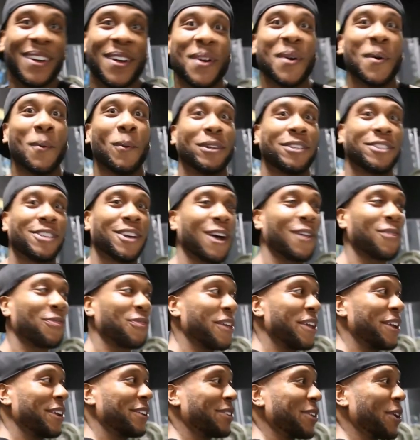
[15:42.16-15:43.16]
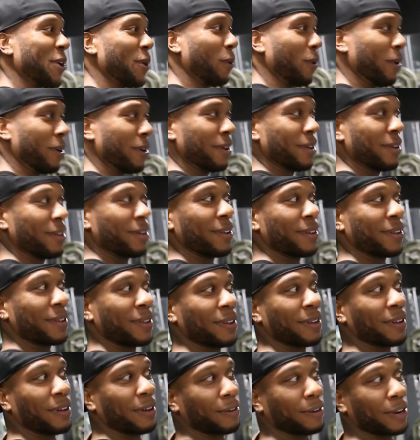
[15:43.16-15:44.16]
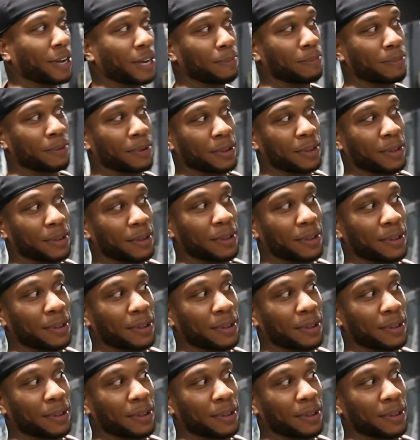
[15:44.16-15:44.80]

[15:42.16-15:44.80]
What y'all think though? Hold up.